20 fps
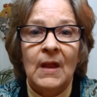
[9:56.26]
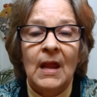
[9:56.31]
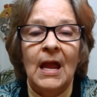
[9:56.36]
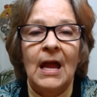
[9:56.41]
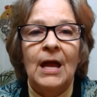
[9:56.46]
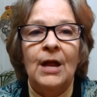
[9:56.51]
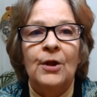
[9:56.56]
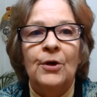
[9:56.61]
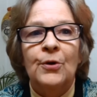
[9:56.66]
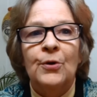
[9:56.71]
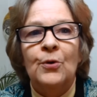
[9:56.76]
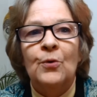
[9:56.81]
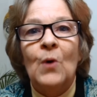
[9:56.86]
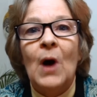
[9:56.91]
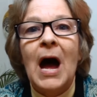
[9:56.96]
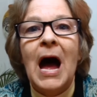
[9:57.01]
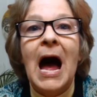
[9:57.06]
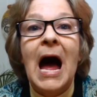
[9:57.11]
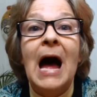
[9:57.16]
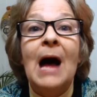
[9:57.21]
and who
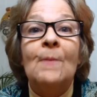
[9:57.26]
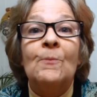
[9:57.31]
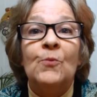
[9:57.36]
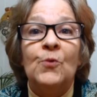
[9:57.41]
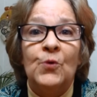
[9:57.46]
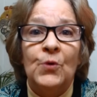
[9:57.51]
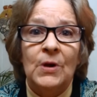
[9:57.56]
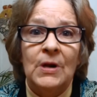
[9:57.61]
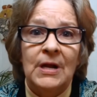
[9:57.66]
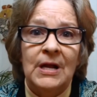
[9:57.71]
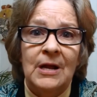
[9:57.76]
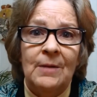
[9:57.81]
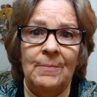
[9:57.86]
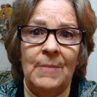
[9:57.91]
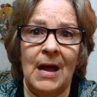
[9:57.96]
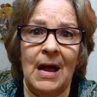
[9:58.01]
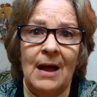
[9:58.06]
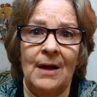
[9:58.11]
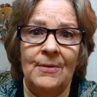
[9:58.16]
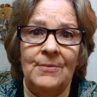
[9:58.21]
I'm really
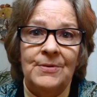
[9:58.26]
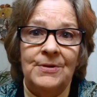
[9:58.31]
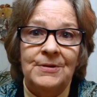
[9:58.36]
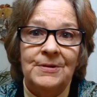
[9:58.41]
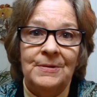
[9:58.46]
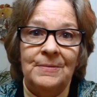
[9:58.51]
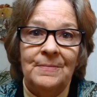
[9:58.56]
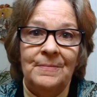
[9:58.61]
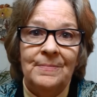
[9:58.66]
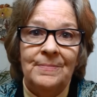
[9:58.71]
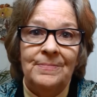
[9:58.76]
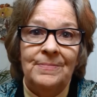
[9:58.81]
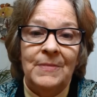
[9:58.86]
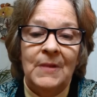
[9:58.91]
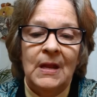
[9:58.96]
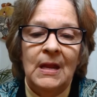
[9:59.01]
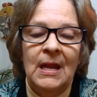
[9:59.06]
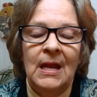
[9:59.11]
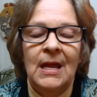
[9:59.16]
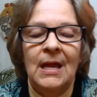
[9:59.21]
about.
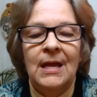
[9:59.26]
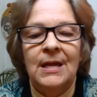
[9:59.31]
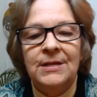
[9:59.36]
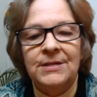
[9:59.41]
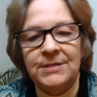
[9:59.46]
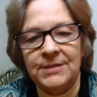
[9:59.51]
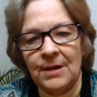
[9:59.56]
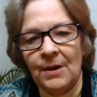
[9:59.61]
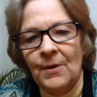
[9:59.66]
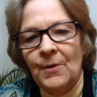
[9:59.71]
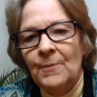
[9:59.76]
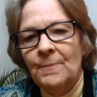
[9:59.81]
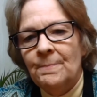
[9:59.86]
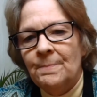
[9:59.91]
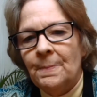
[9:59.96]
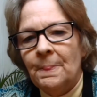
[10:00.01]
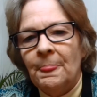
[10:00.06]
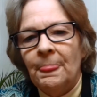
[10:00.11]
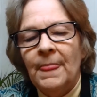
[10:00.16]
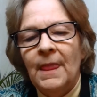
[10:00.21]
So
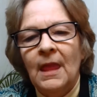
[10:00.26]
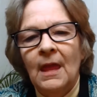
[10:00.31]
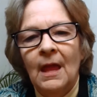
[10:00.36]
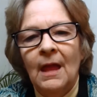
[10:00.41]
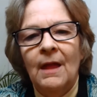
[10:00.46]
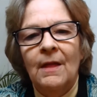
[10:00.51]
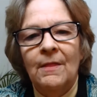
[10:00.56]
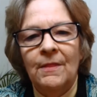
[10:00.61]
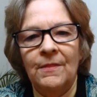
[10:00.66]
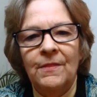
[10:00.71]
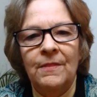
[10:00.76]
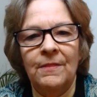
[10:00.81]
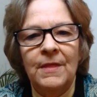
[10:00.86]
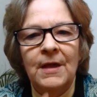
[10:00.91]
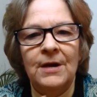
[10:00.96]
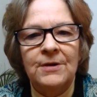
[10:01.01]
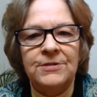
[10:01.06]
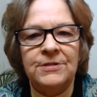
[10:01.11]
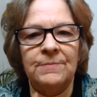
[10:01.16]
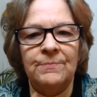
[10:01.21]

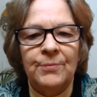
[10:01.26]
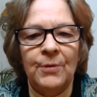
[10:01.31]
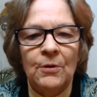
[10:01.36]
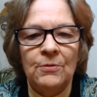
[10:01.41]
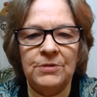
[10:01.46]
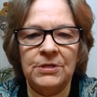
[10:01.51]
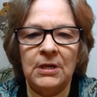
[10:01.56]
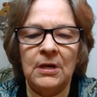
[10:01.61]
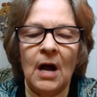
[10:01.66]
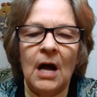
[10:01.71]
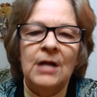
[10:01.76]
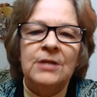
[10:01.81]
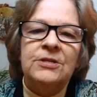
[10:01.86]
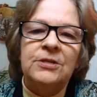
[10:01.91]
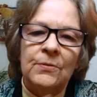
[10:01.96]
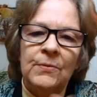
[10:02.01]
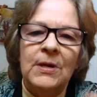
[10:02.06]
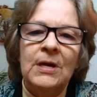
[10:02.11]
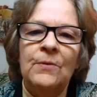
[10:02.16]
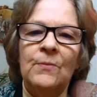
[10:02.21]
there's some pros and cons.
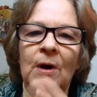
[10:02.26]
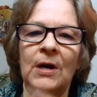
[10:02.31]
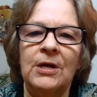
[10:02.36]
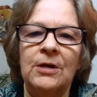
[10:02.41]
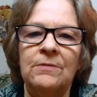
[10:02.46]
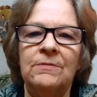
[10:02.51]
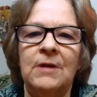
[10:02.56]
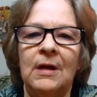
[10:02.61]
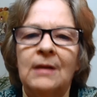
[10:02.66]
So anyway,